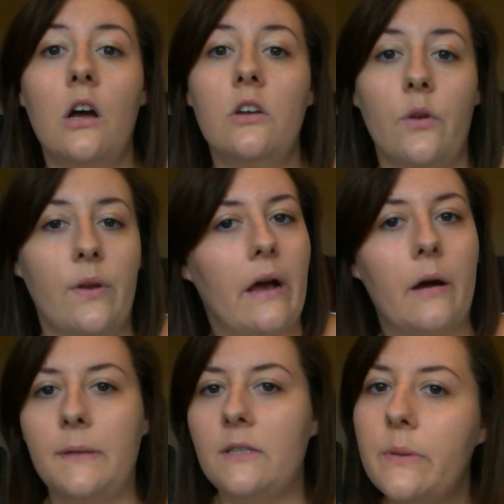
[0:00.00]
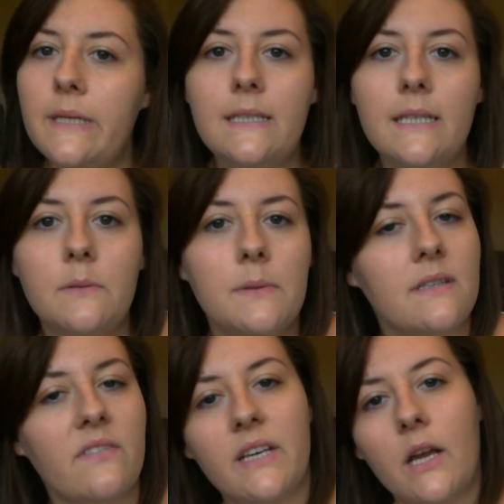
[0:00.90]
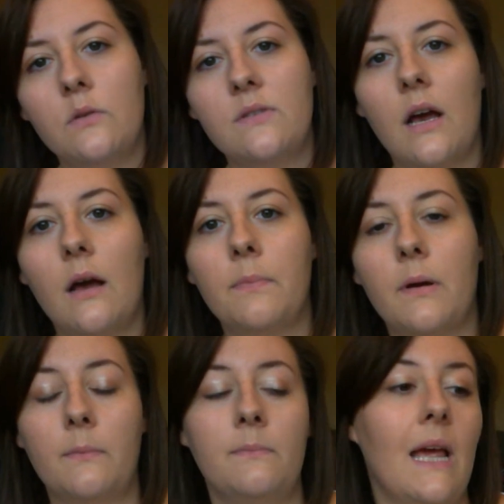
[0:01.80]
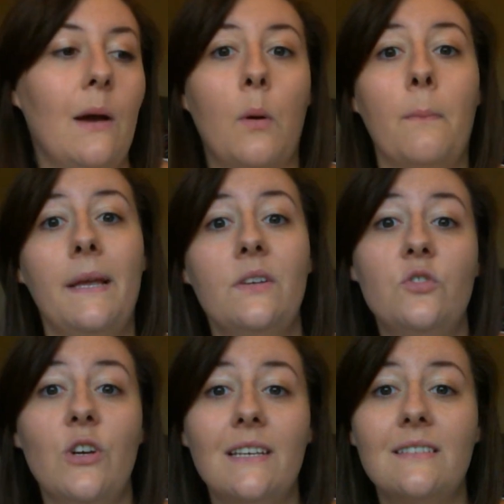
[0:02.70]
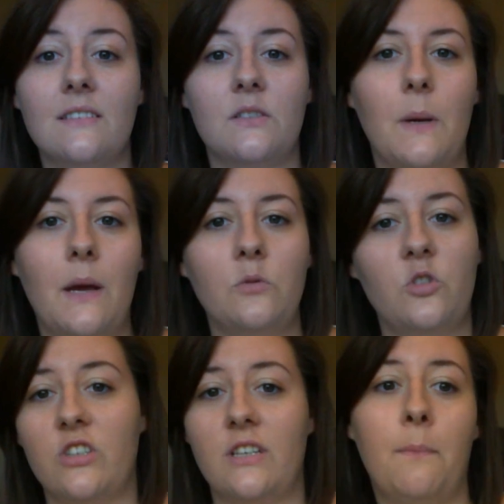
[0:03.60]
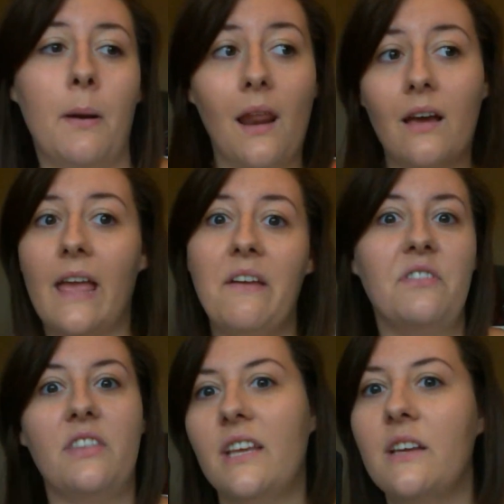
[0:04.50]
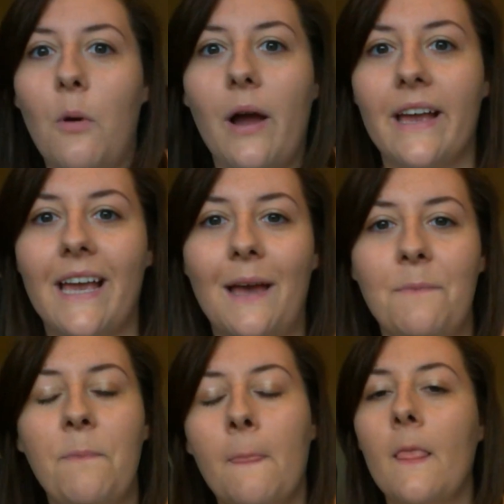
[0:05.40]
no doubt I'll be tweeting when something goes up. I'm now on Pinterest as well, just going to plug everything while I can.